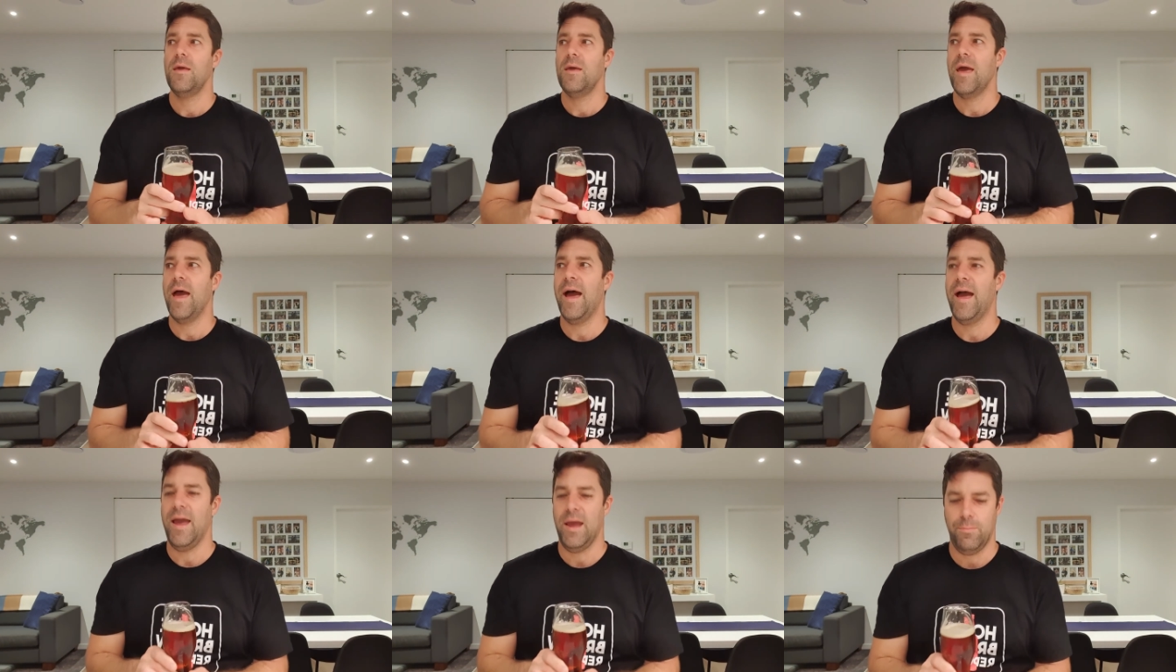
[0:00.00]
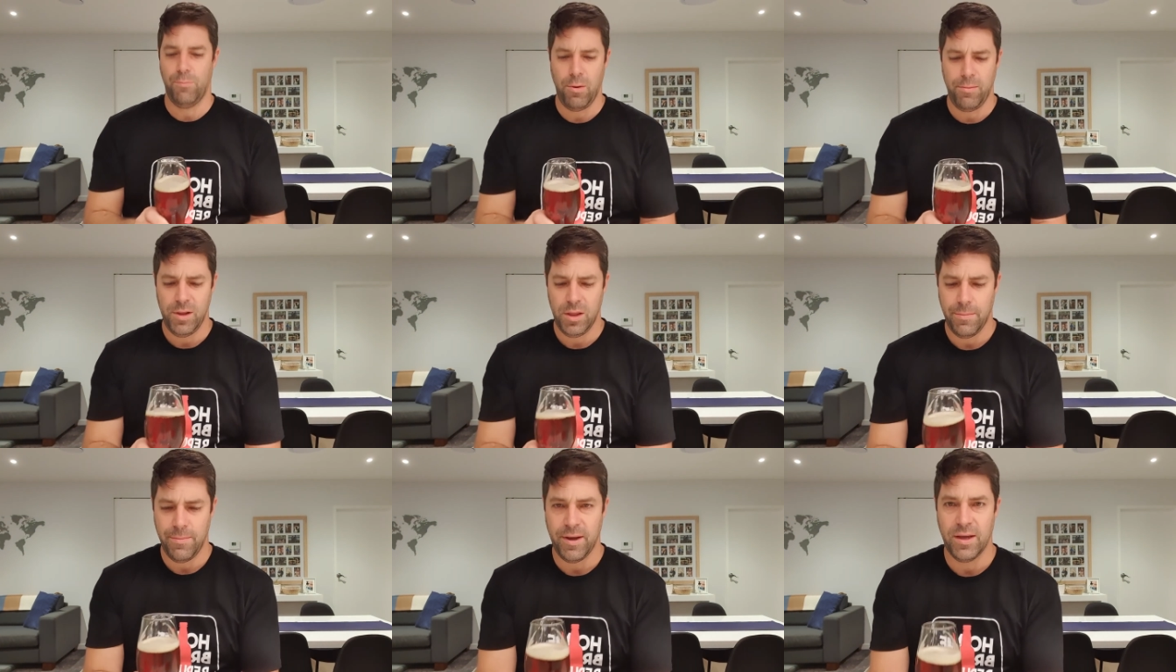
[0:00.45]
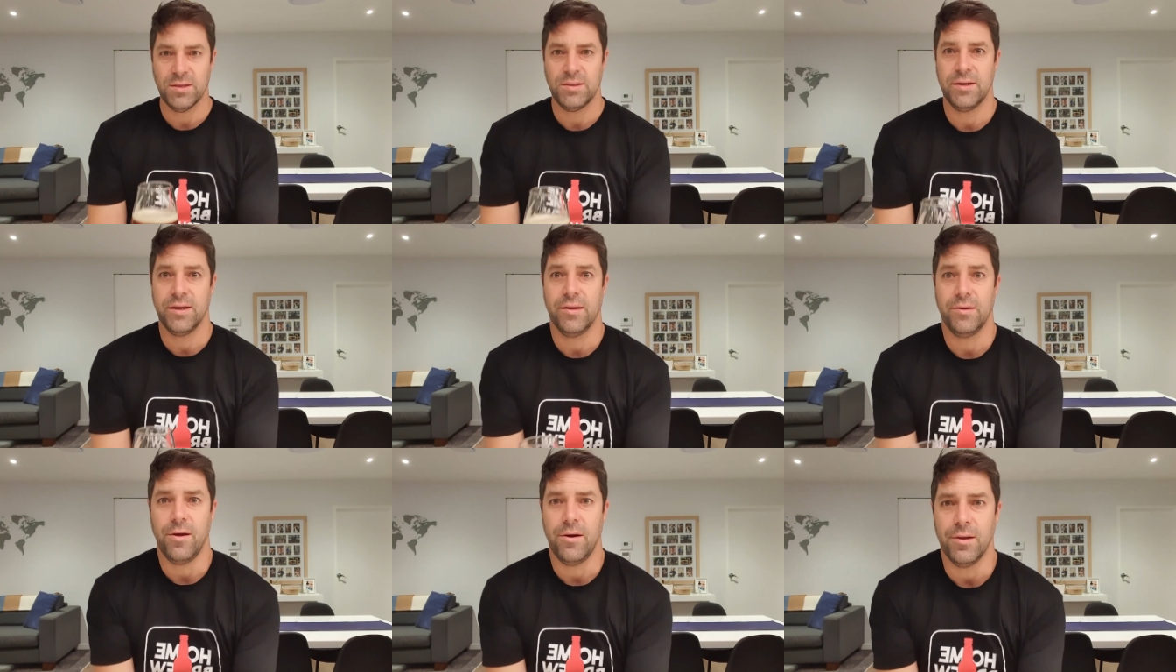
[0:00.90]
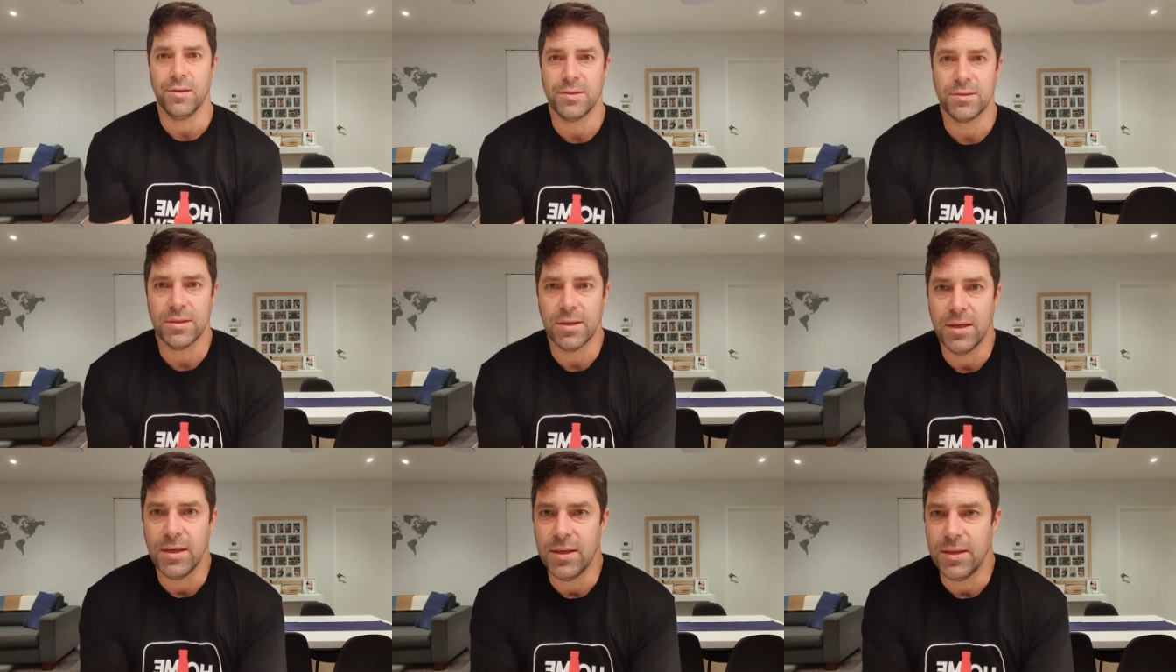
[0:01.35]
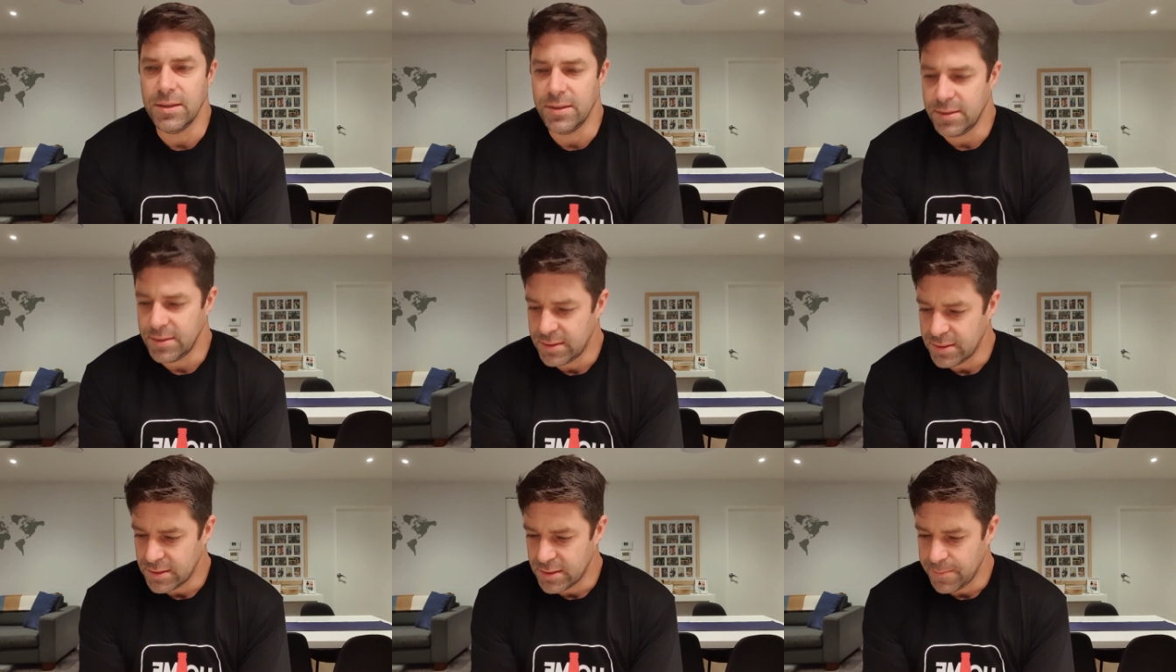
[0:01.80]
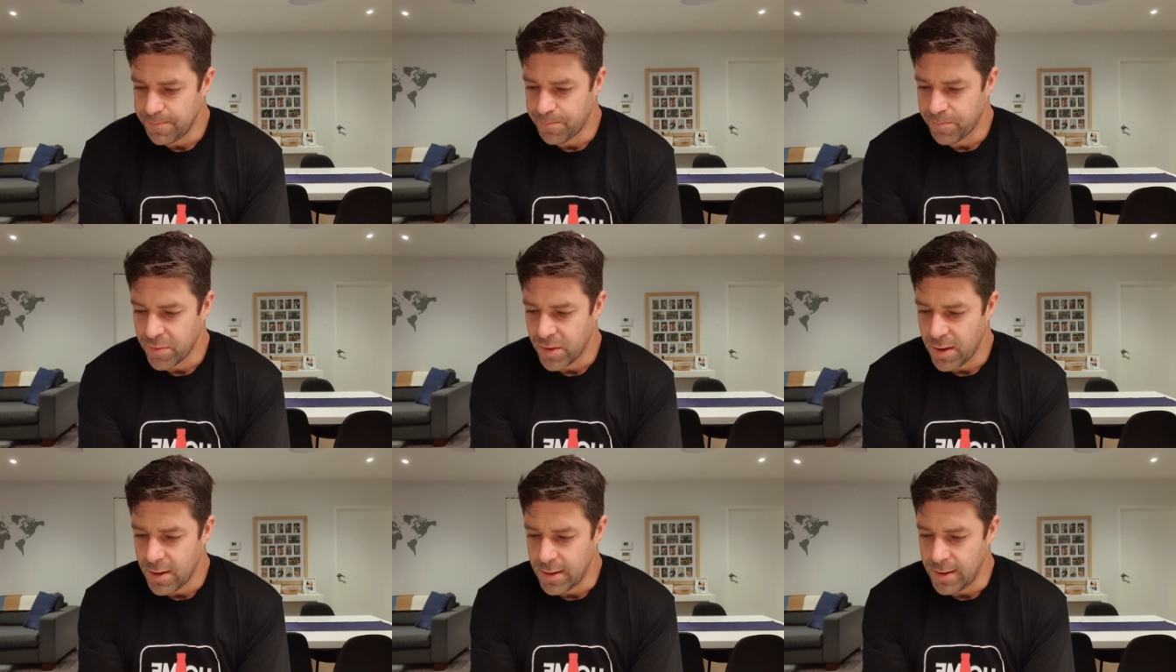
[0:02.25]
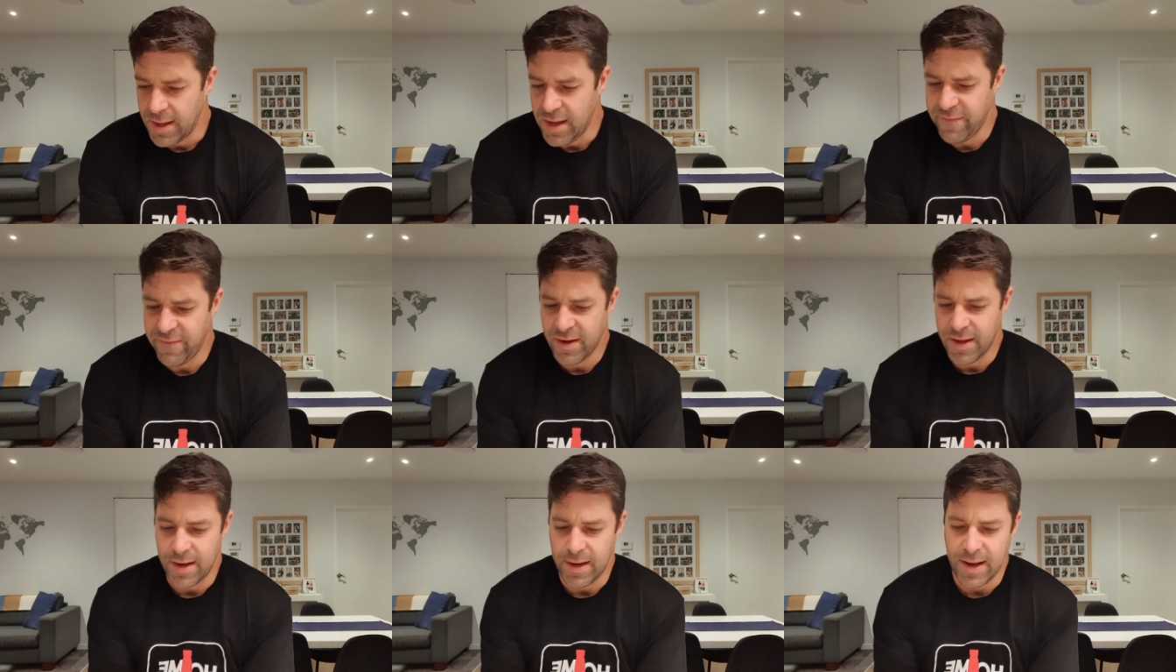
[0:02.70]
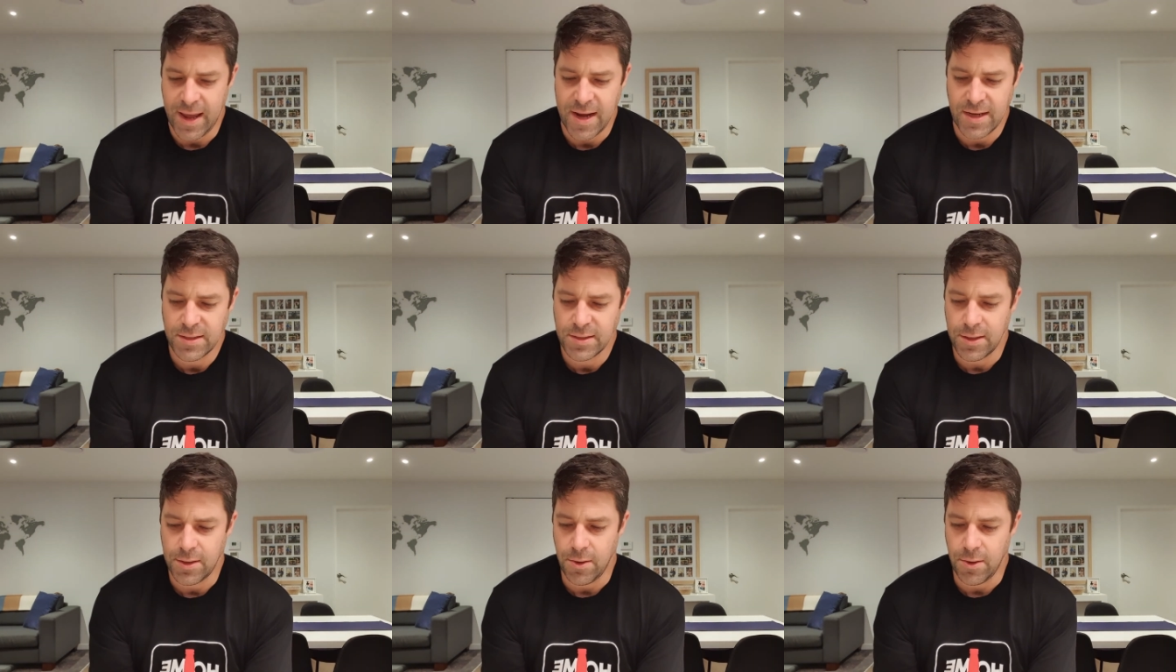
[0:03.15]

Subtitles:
And probably the biggest thing I noticed is leaving it later.